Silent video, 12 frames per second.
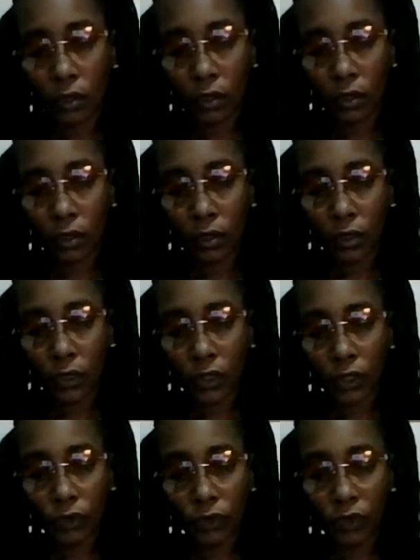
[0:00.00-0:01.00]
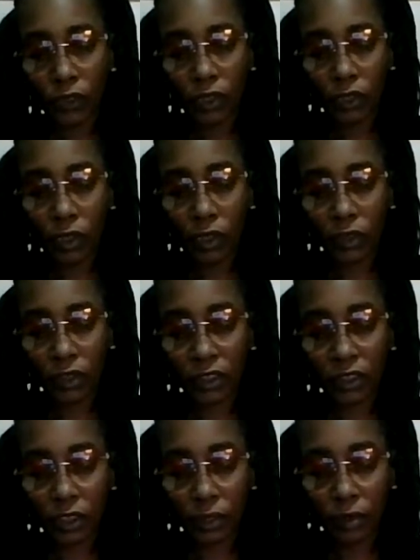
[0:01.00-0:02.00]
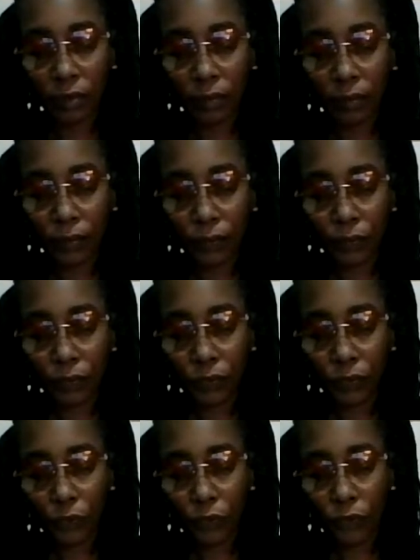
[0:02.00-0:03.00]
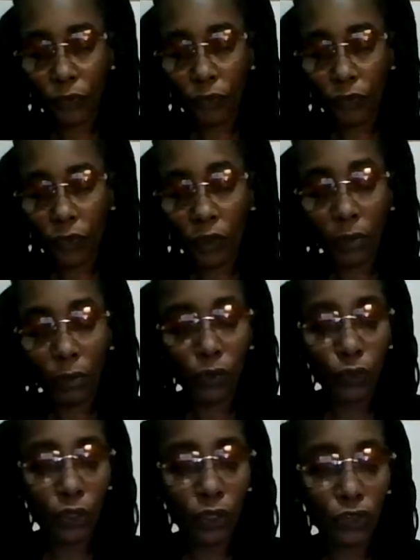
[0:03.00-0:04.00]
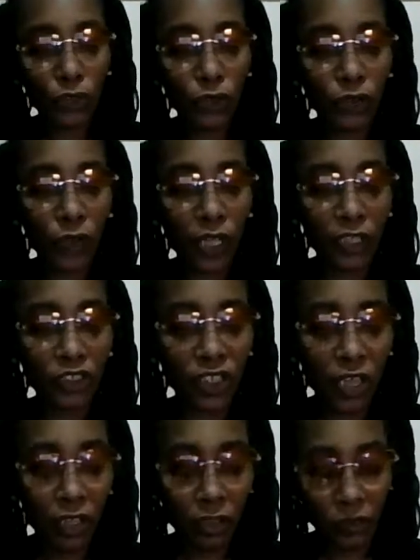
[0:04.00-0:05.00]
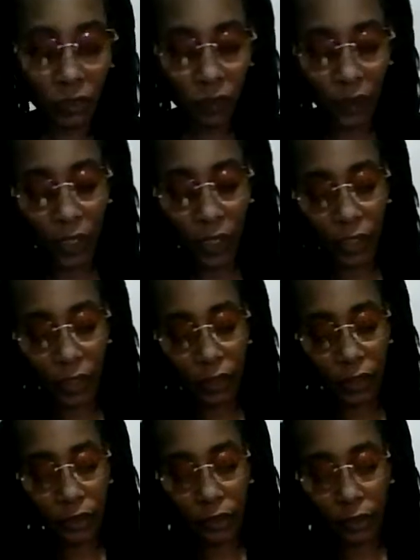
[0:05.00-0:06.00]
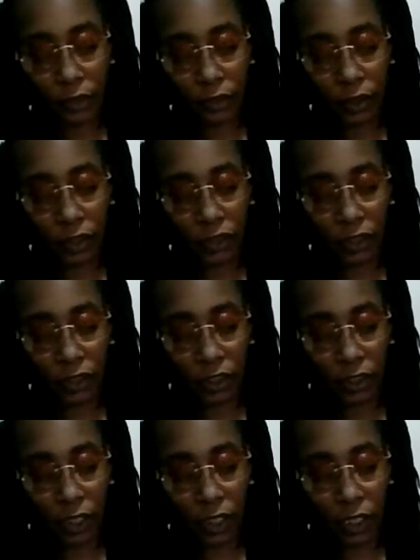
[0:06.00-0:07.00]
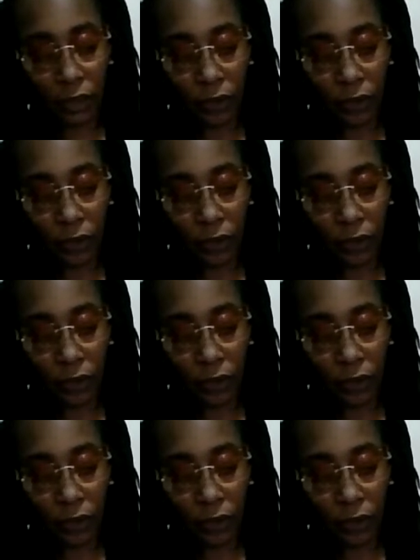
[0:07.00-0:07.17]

And it really all stems. Number one, you're a grandchild of the divine. Let's just get that out here.